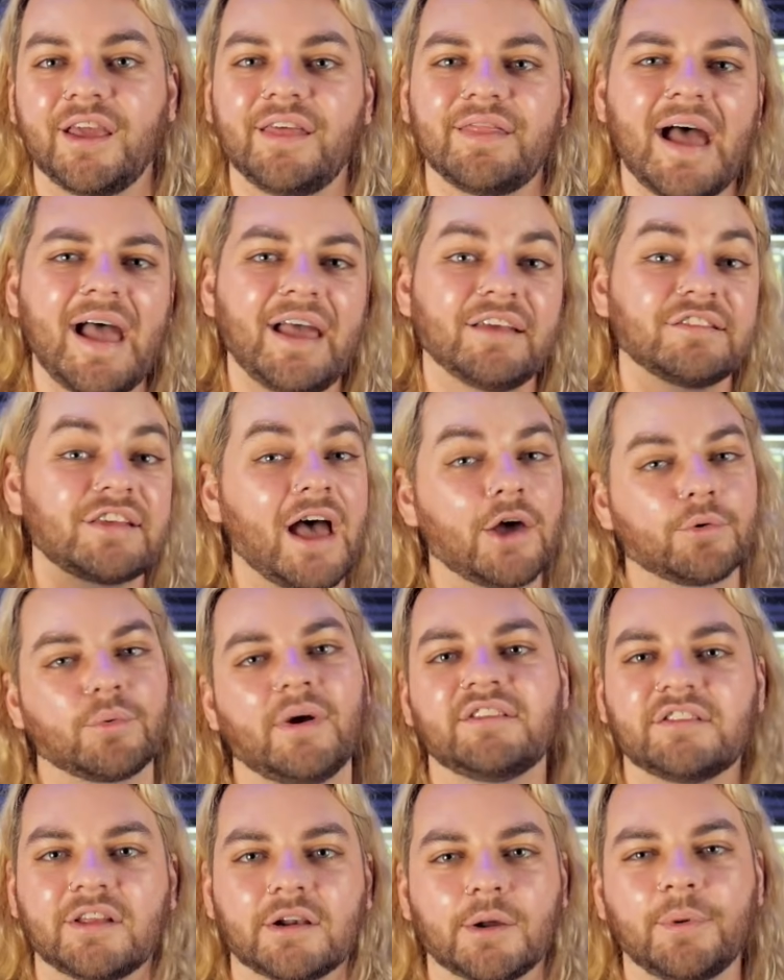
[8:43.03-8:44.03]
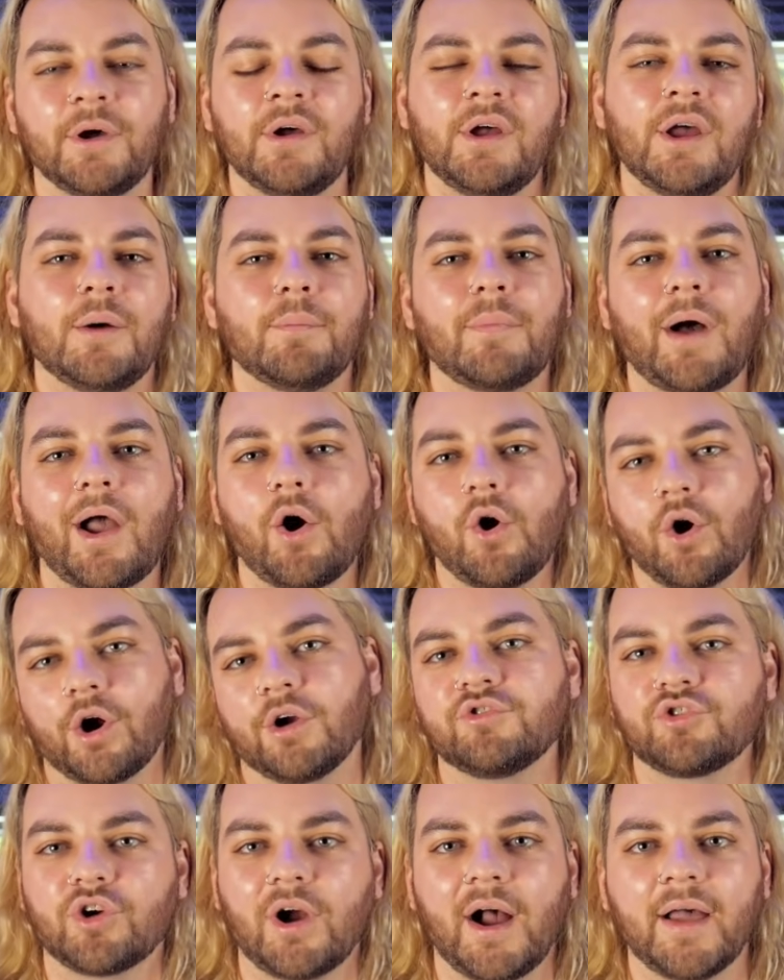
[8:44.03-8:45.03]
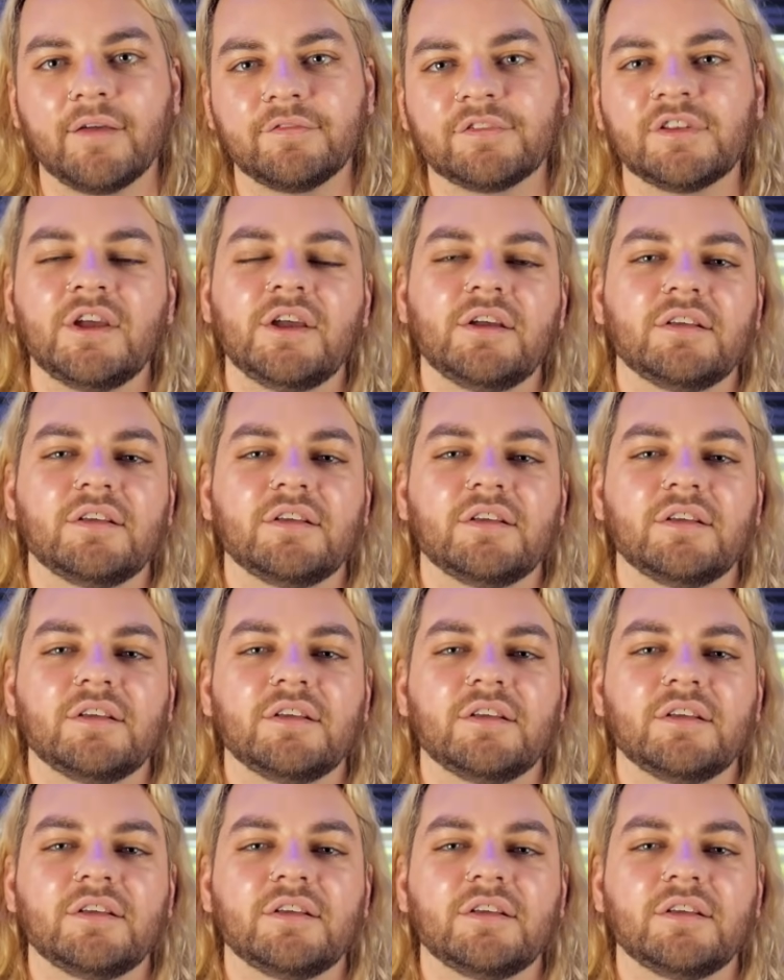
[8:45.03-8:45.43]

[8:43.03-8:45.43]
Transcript: and that is how do I set up my hard drives?